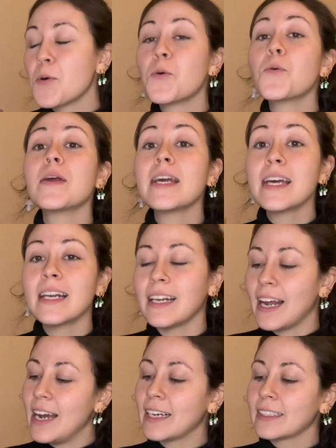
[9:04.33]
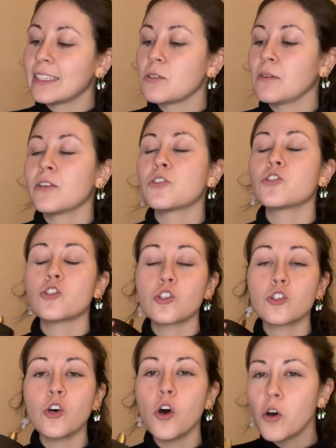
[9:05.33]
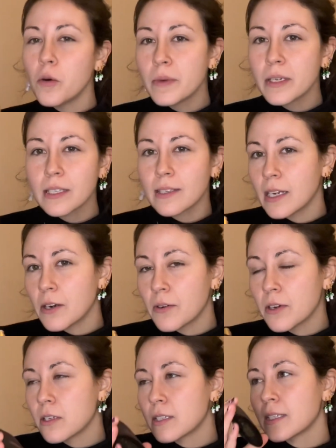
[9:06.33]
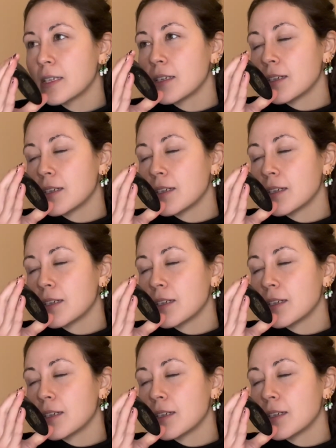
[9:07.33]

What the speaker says: really like this one. It's so mysterious.